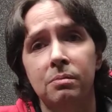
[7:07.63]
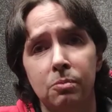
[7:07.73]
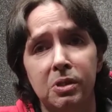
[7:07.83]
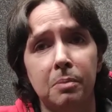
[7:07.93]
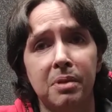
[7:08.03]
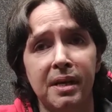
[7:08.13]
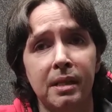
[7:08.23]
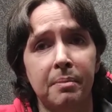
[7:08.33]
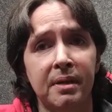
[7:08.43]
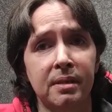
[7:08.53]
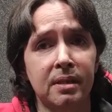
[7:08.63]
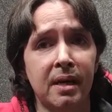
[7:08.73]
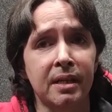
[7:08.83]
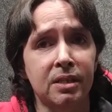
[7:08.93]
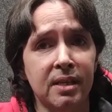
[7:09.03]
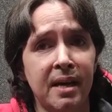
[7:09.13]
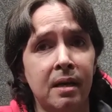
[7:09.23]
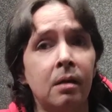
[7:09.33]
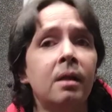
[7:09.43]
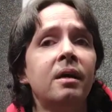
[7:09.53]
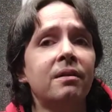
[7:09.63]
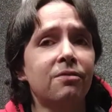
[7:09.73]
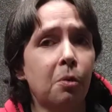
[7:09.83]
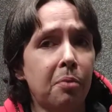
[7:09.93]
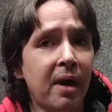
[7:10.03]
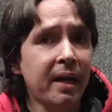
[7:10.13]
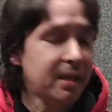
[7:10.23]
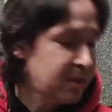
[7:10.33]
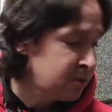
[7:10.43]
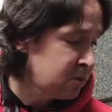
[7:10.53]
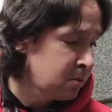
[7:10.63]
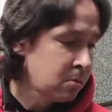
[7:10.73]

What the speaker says: when you're playing the pentatonic scale for practice.